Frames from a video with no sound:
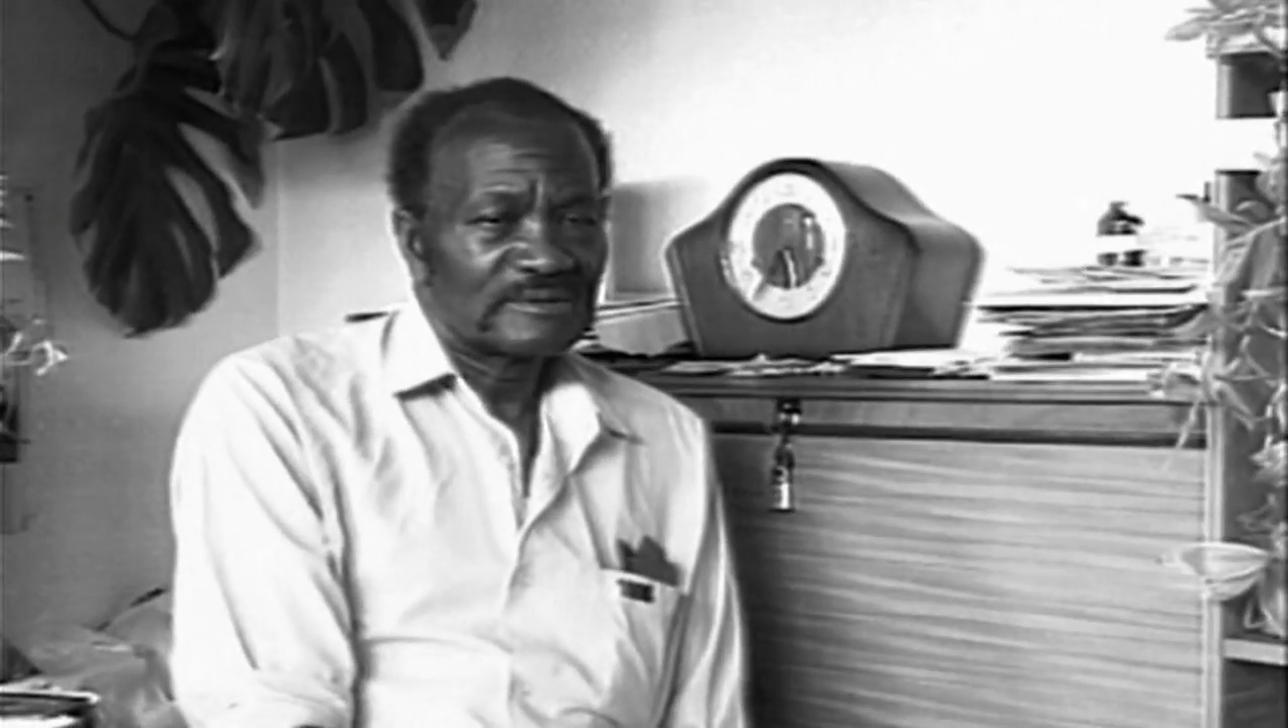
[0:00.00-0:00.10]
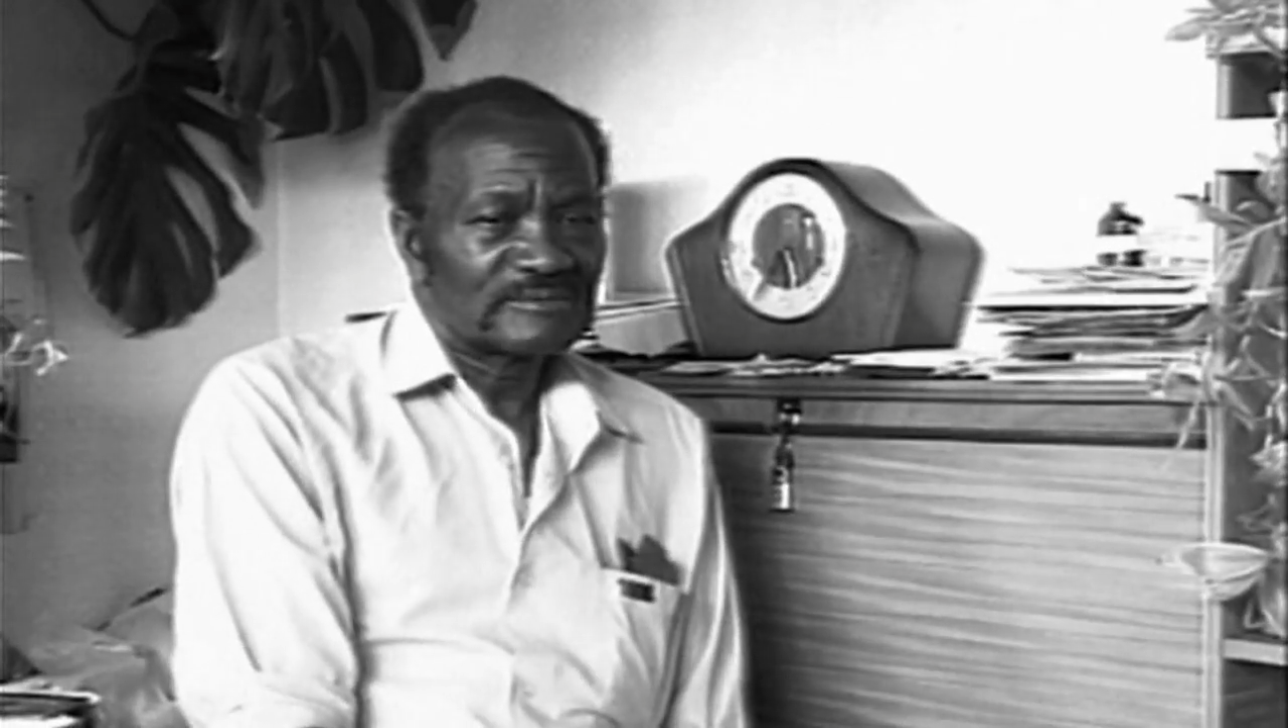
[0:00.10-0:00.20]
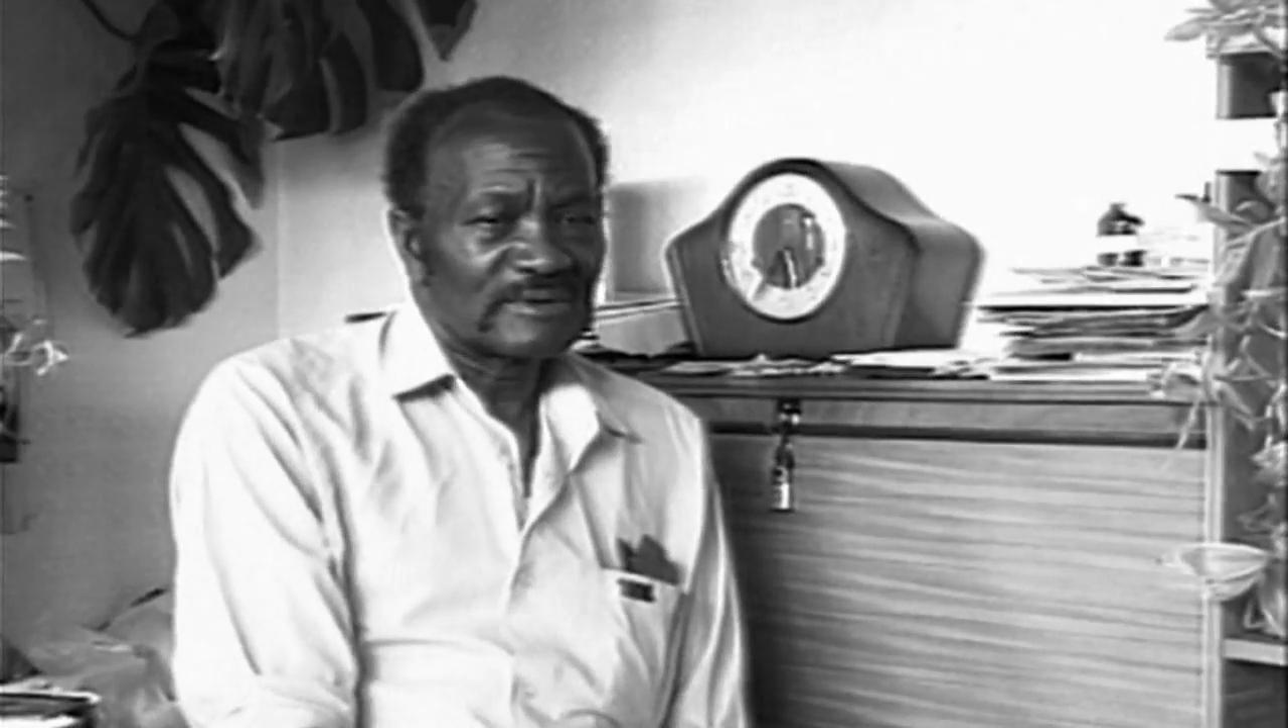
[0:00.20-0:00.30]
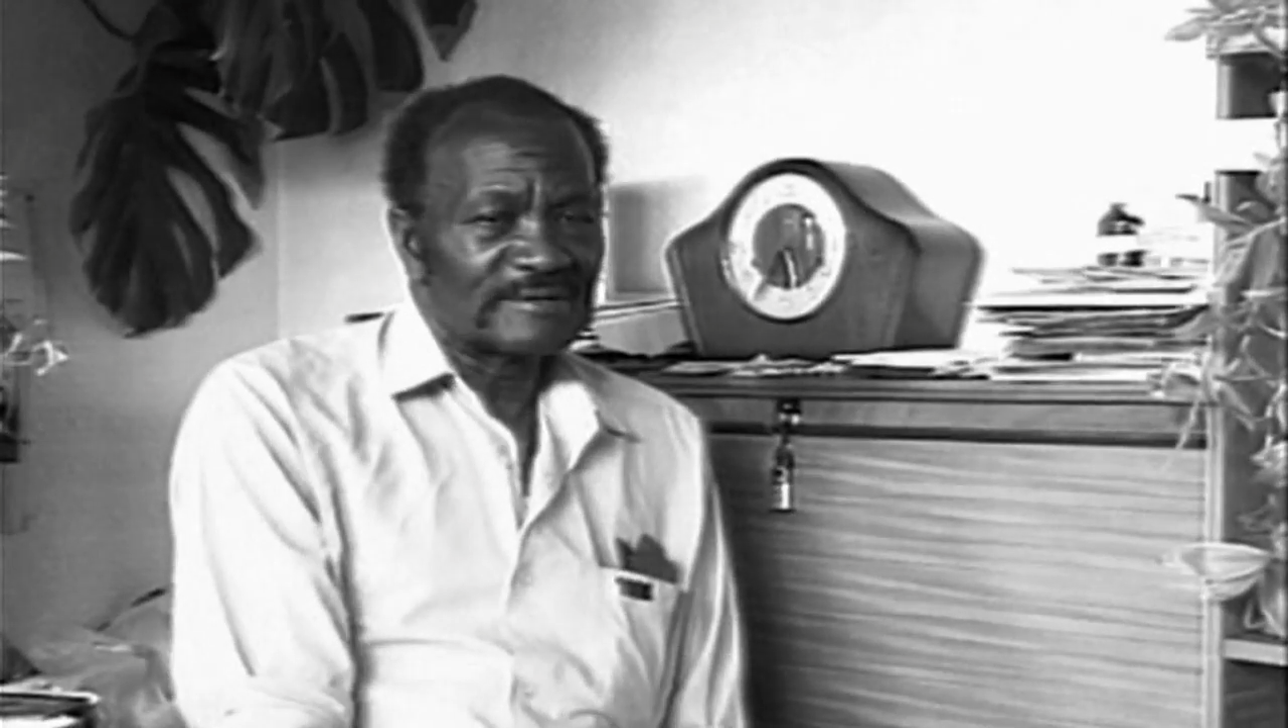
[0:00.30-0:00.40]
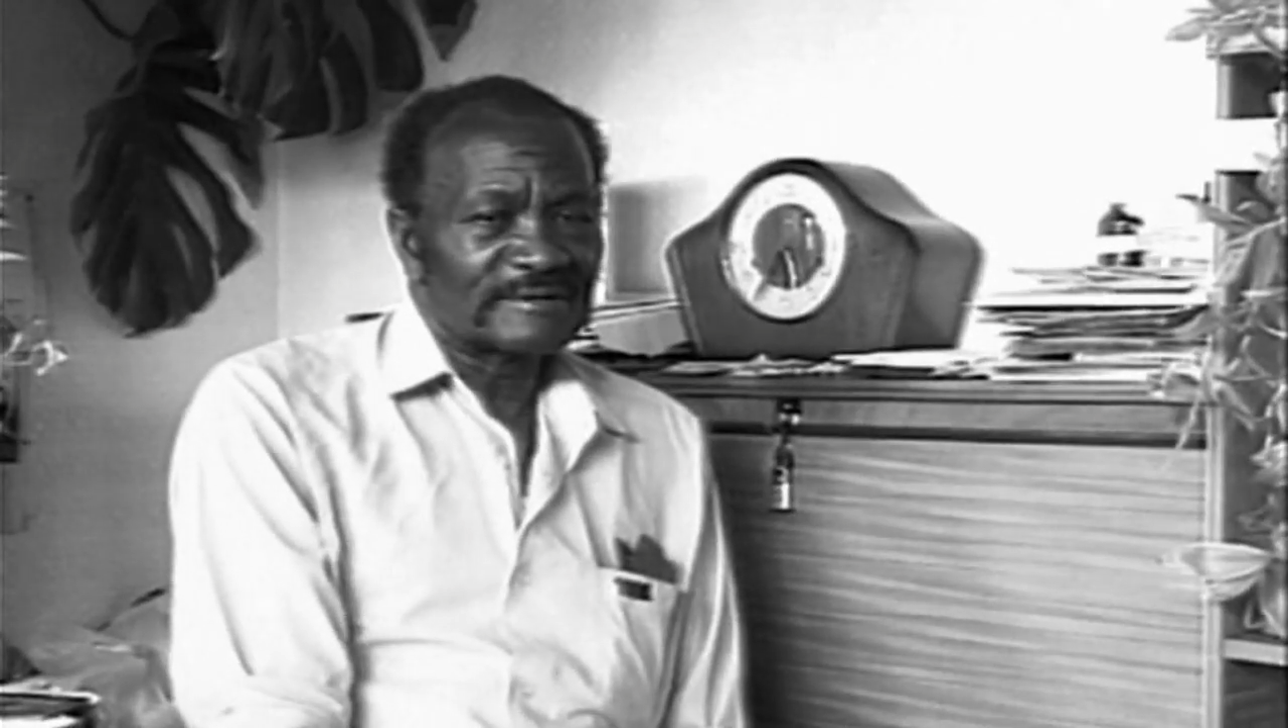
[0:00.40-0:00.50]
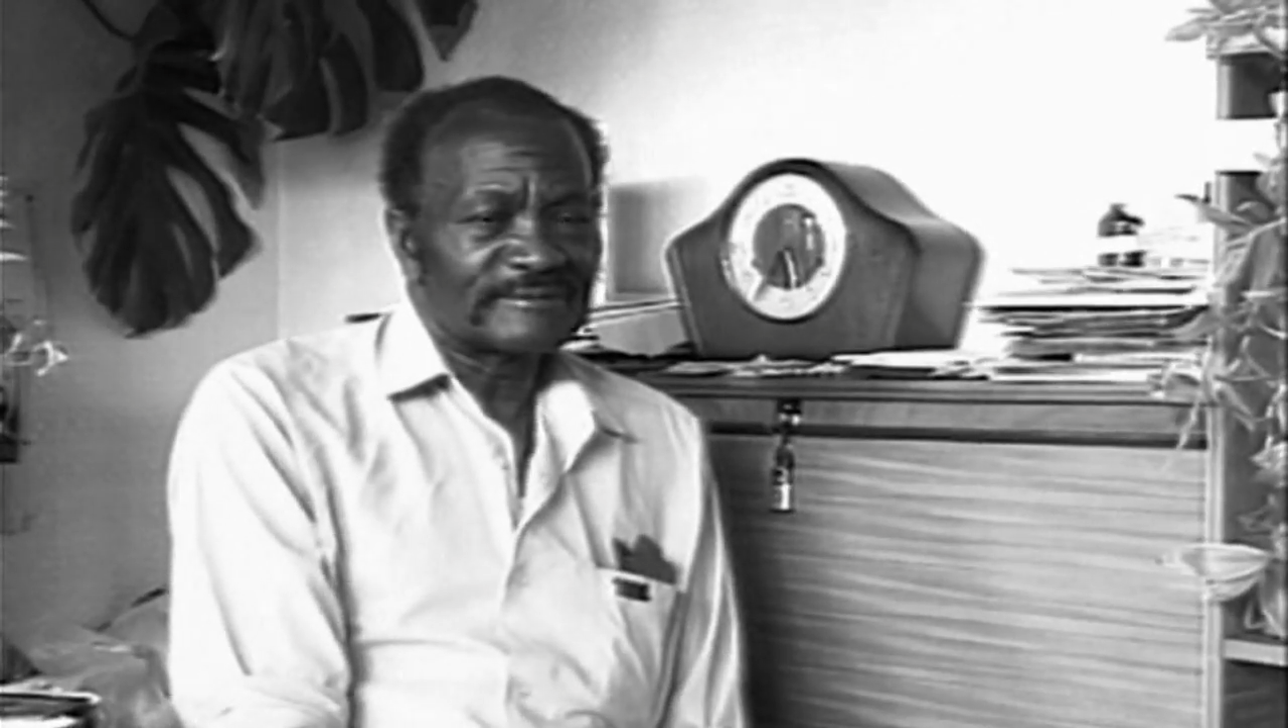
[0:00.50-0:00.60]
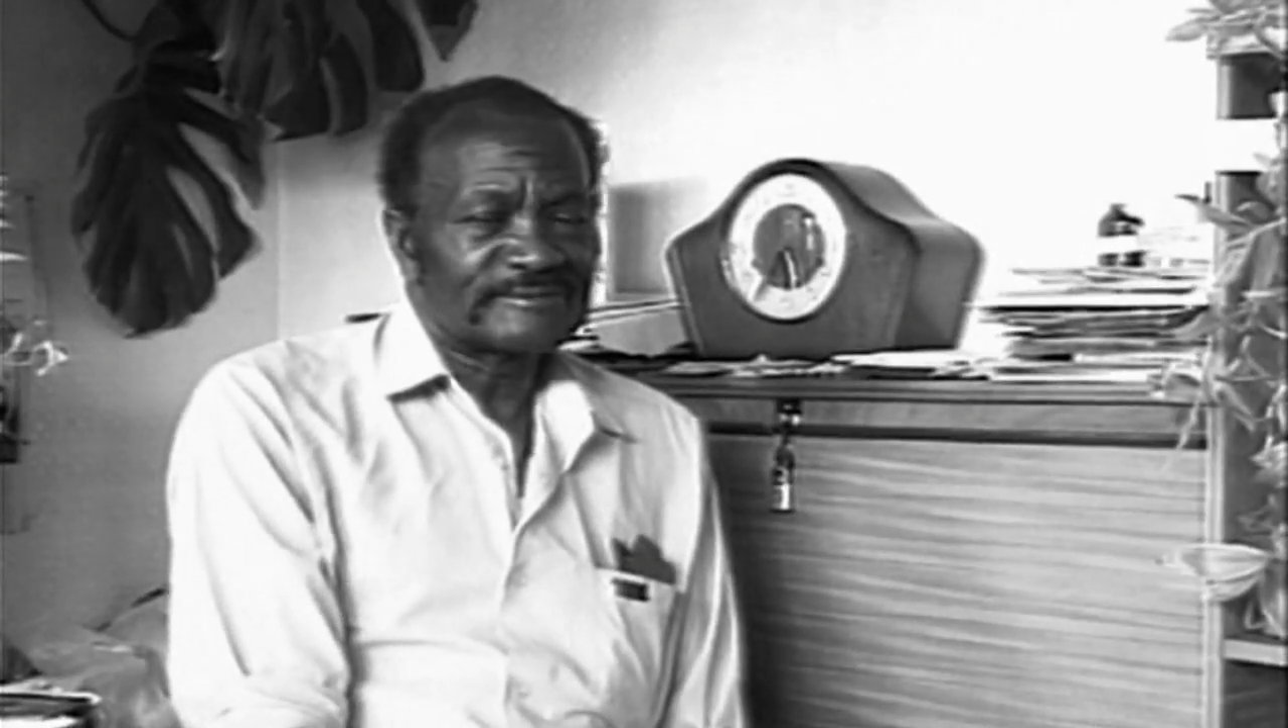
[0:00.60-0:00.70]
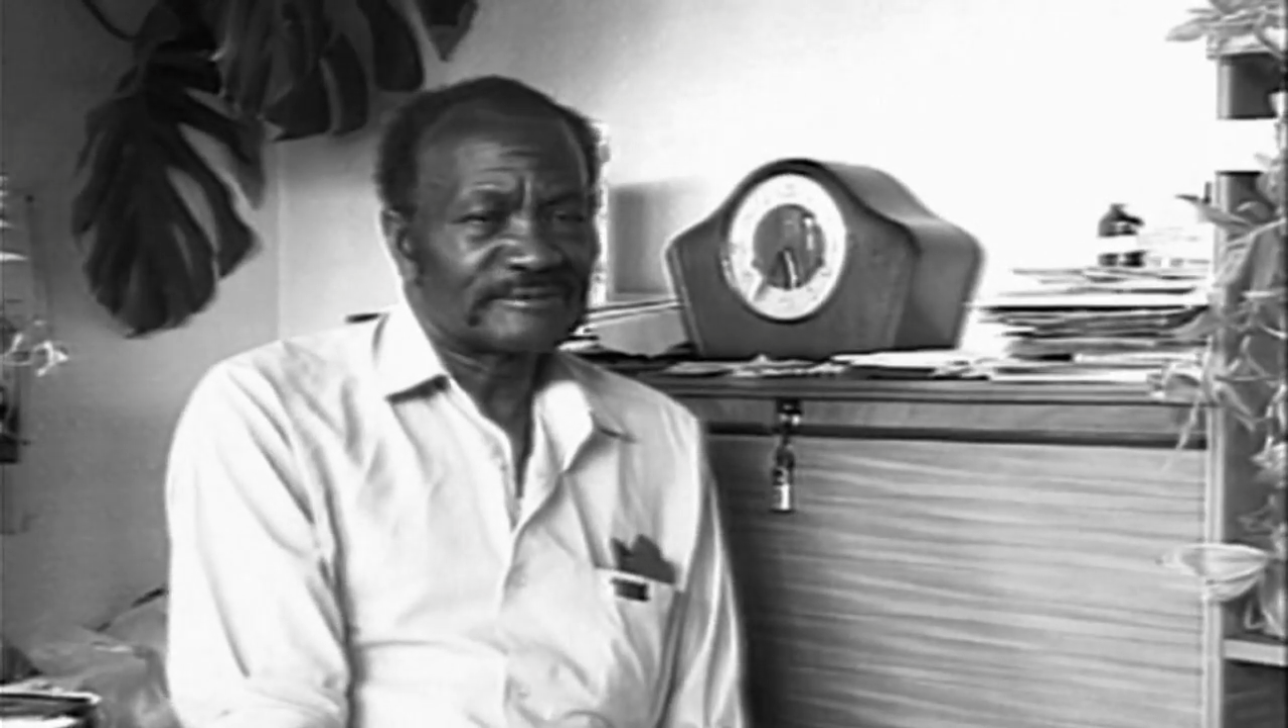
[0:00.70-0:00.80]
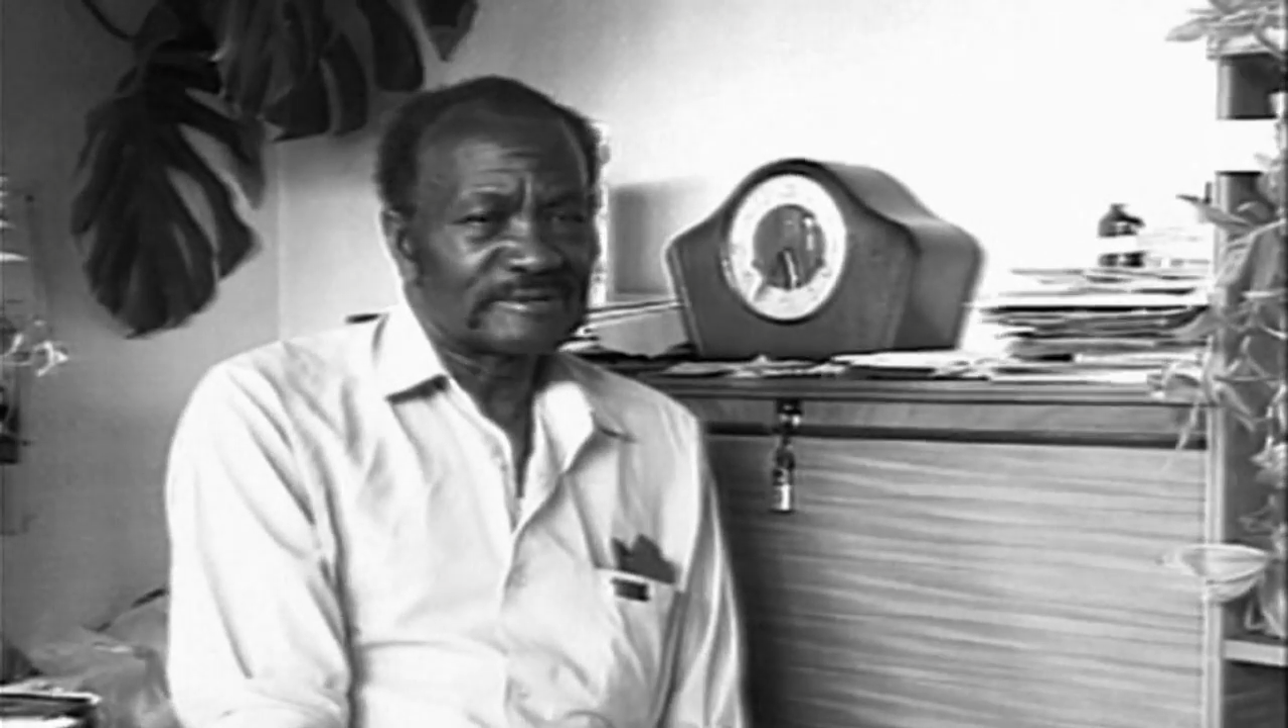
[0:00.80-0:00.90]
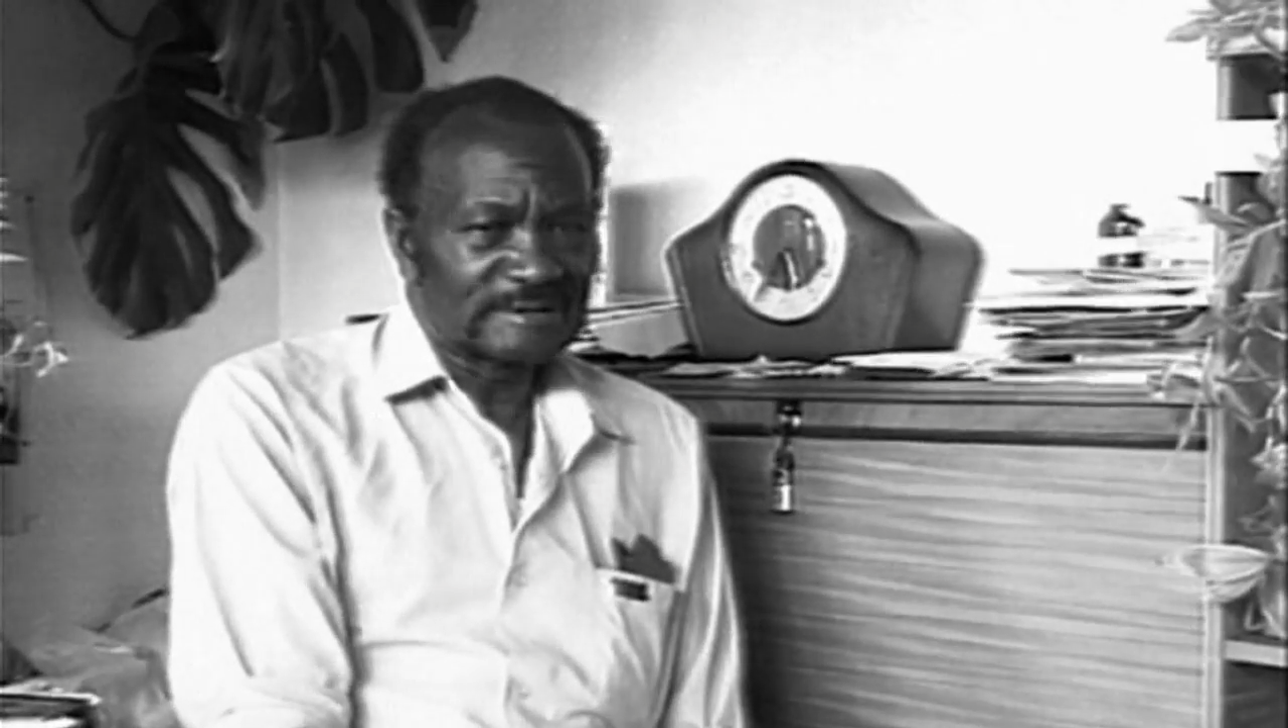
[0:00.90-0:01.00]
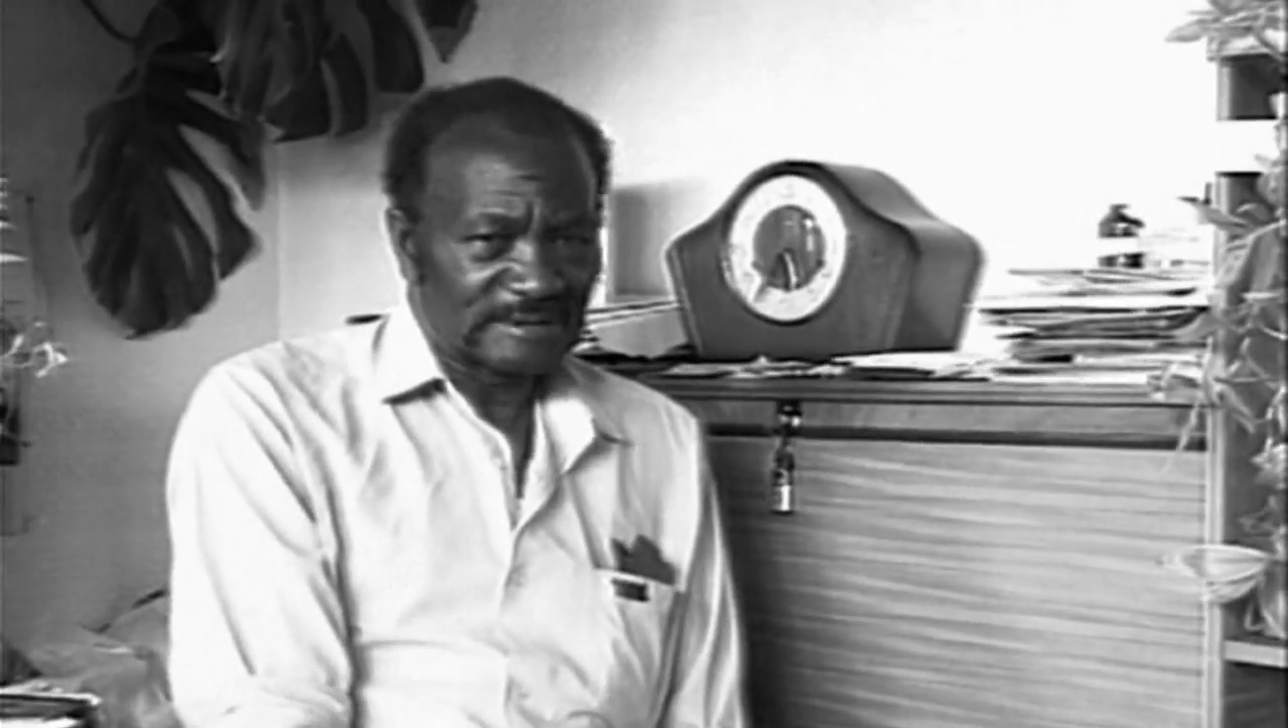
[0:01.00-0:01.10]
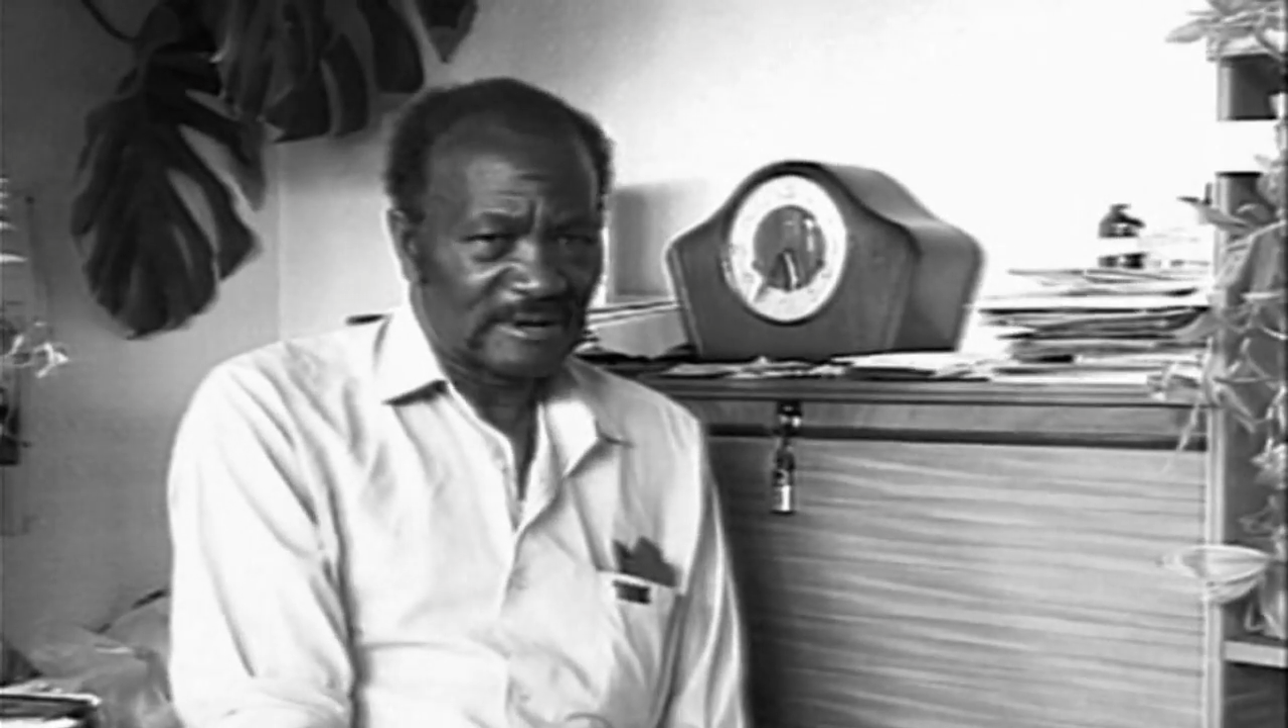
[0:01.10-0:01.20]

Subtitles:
one of three